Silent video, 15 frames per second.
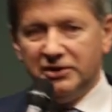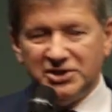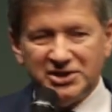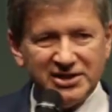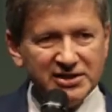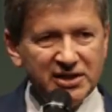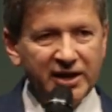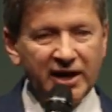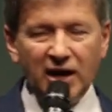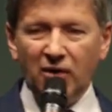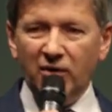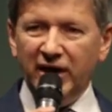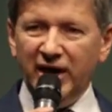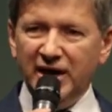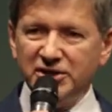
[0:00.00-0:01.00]
just like
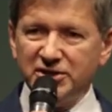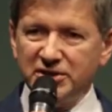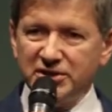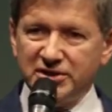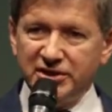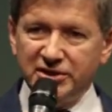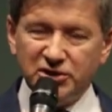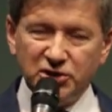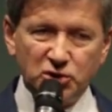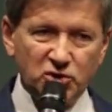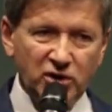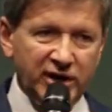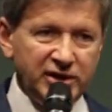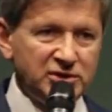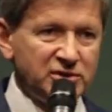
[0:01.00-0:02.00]
our agencies
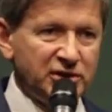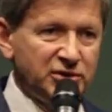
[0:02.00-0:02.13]
trying to